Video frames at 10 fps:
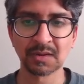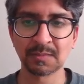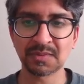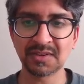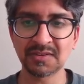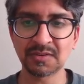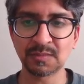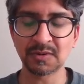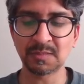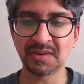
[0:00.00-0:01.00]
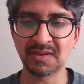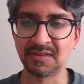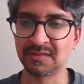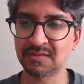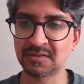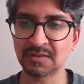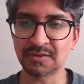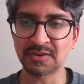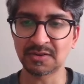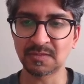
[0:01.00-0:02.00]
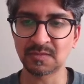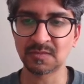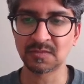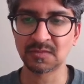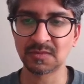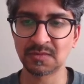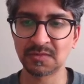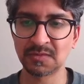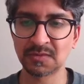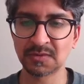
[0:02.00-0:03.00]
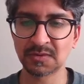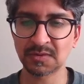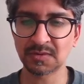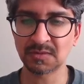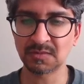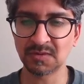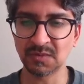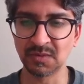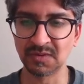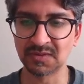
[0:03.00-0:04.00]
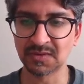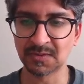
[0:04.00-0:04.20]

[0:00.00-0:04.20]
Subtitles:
Place to put a pin. Still don't know this.